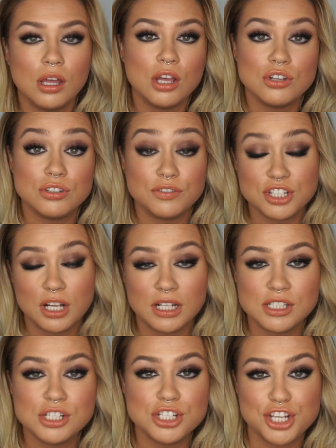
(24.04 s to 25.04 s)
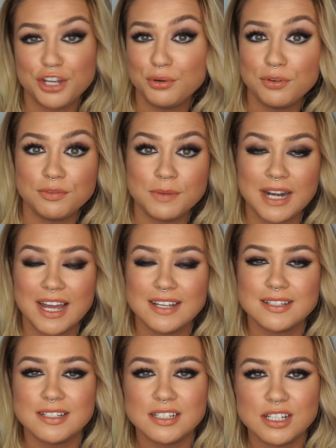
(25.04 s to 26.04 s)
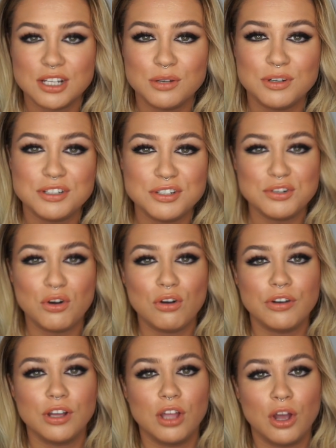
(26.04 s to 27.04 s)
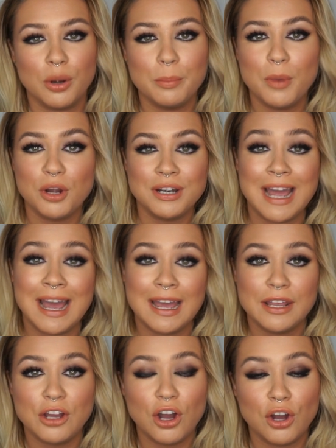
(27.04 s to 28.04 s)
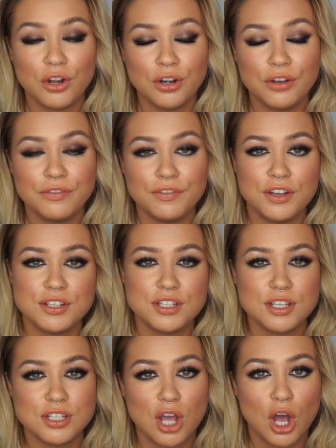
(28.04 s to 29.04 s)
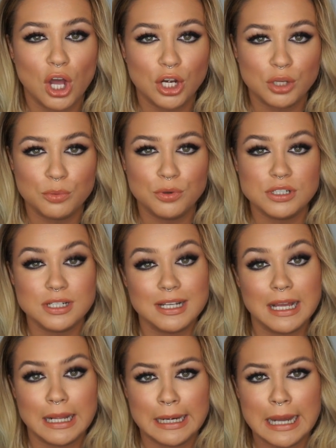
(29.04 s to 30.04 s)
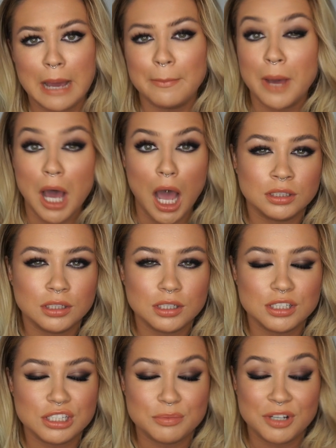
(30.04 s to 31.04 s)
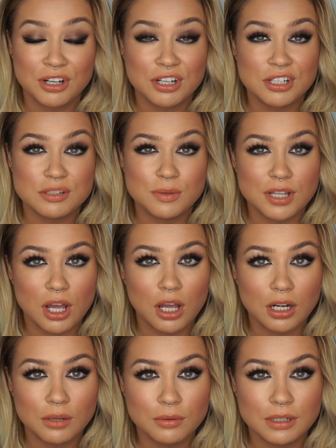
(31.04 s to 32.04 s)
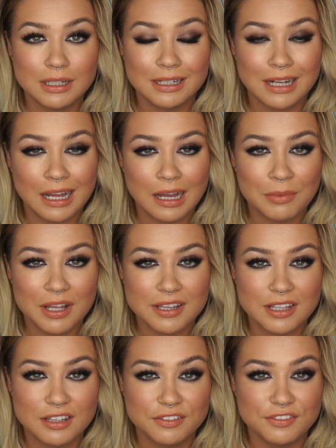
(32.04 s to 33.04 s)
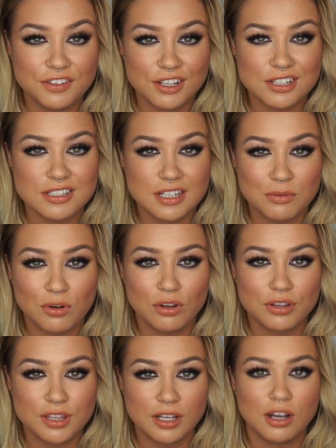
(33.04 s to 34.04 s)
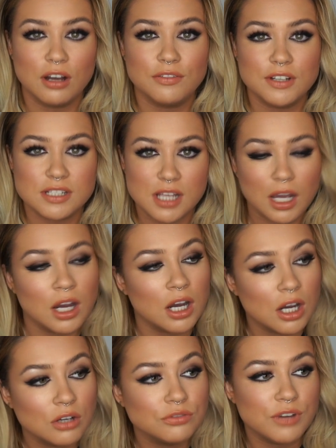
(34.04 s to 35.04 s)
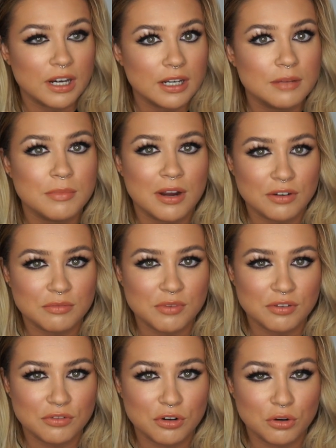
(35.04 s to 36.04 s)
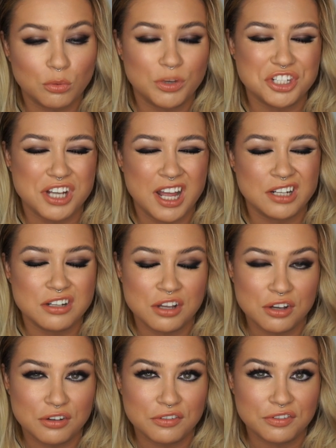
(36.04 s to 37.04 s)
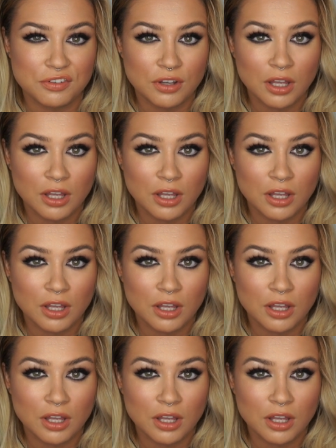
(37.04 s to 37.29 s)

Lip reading: So for challenge 2, we've been asked to do a tutorial on Modern Icon versus Hollywood Glamour. To be honest, with Hollywood Glam, I think the first thing we'll all think of is like, oh, red lip Marilyn Monroe, which I love.